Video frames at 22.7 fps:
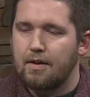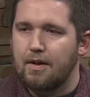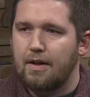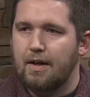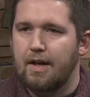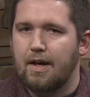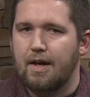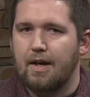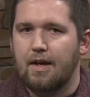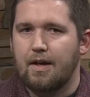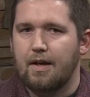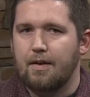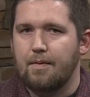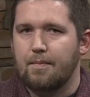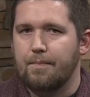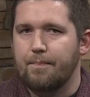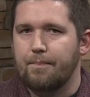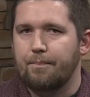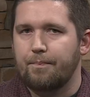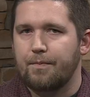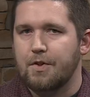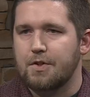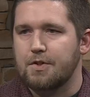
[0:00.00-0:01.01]

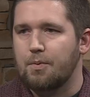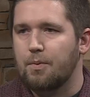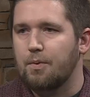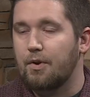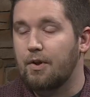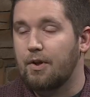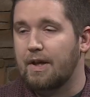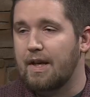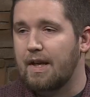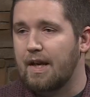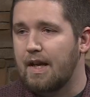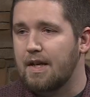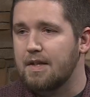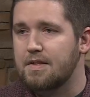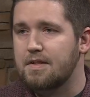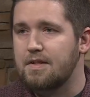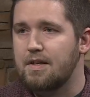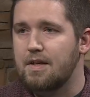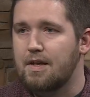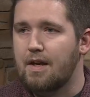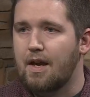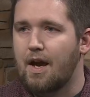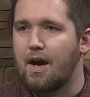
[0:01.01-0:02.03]
So we're looking at
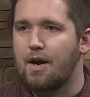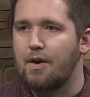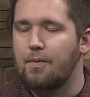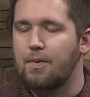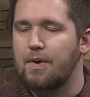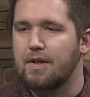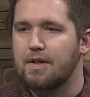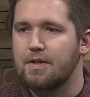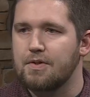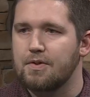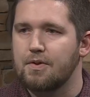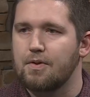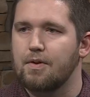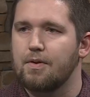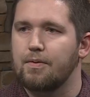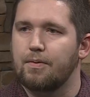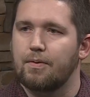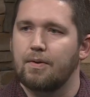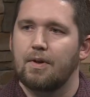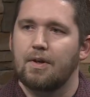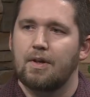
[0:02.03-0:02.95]
seeing how we can sort of